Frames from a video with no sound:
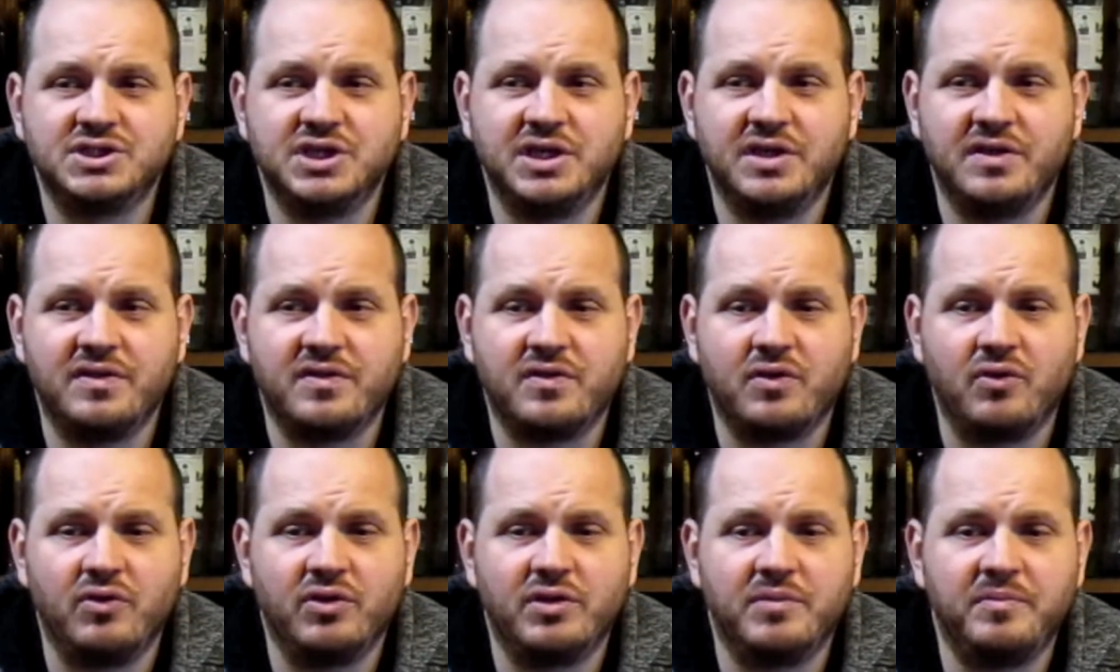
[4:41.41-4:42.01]
is
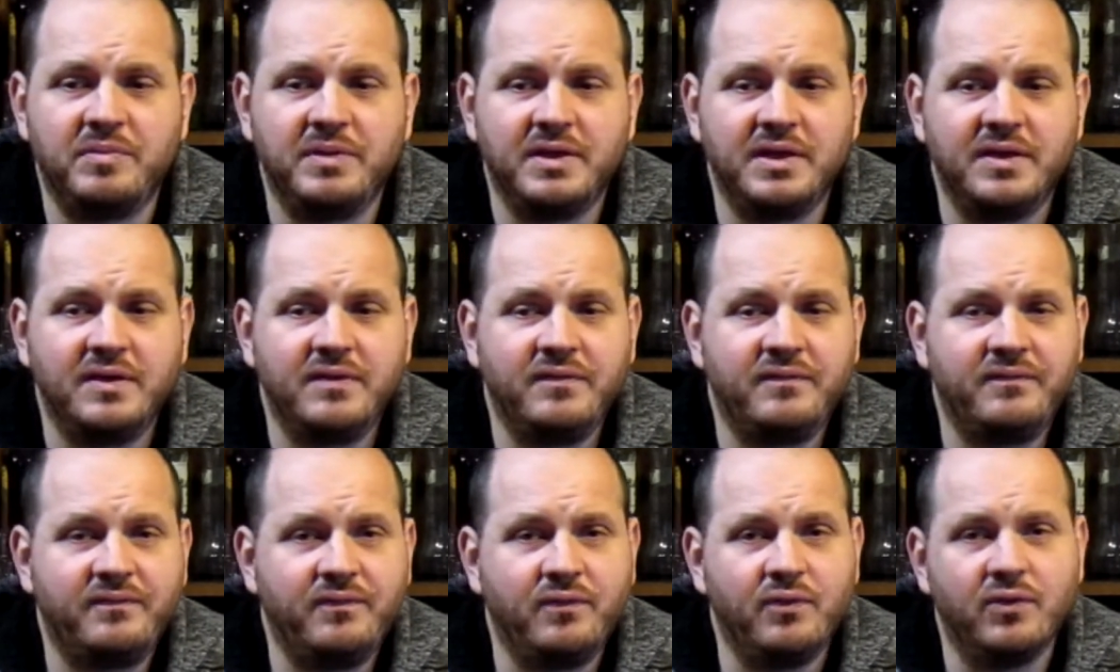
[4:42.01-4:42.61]
going to be
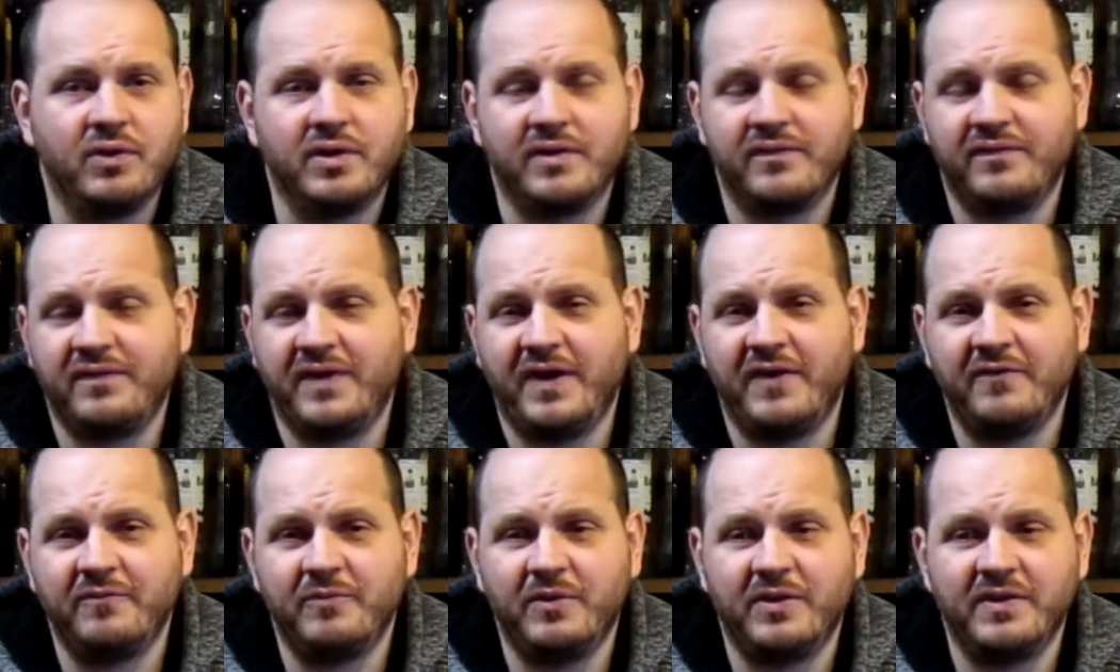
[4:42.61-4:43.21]
4 to
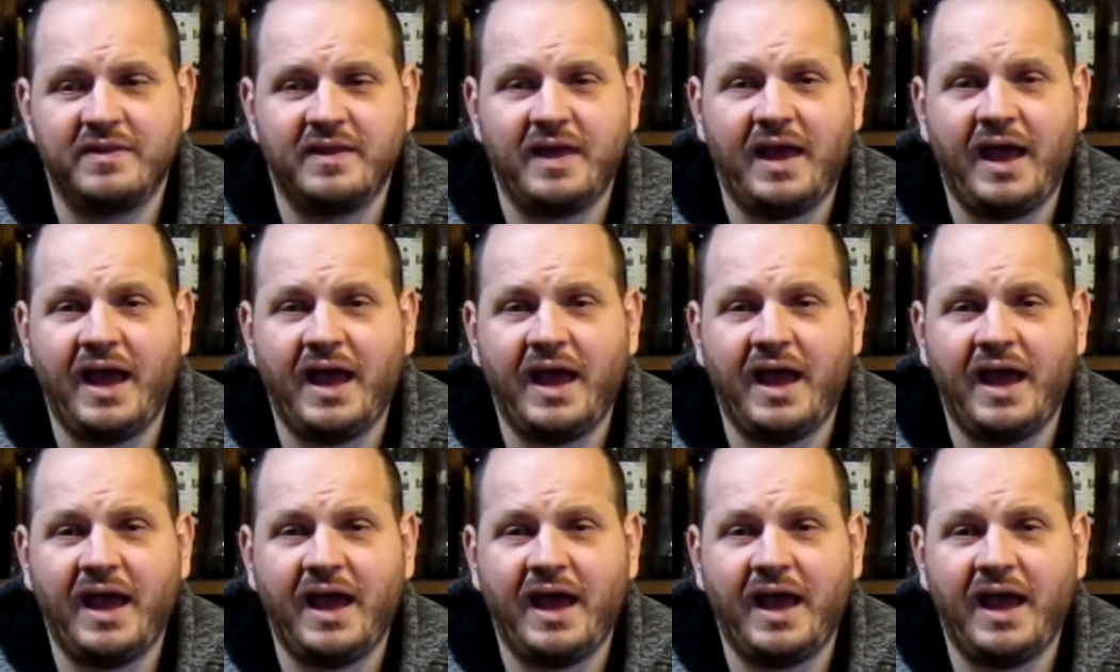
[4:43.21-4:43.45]
5 months